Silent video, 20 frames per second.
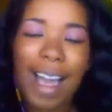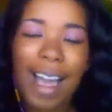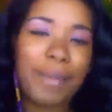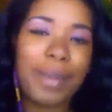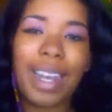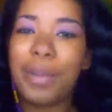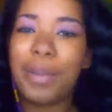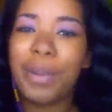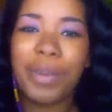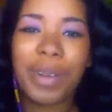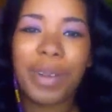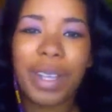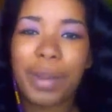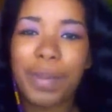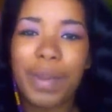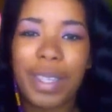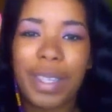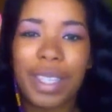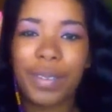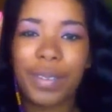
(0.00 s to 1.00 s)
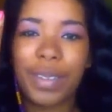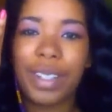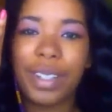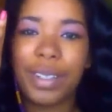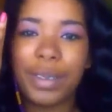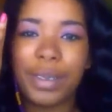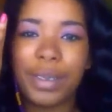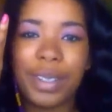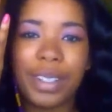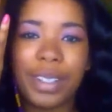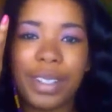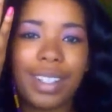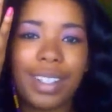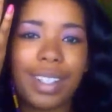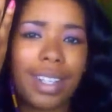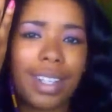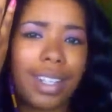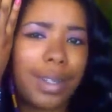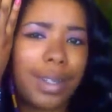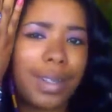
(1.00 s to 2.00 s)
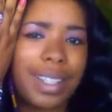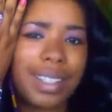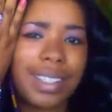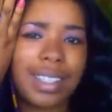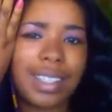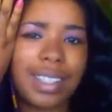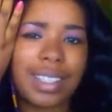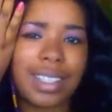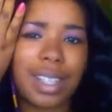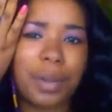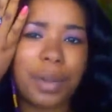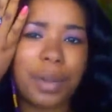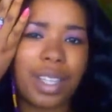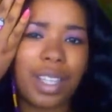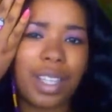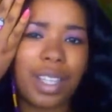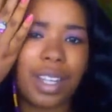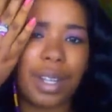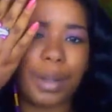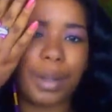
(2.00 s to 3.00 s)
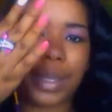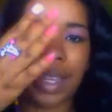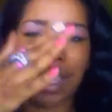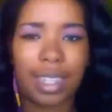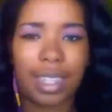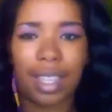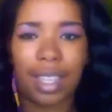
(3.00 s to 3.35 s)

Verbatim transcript: I mean, I wouldn't recommend you put, oh, this looks so good on here.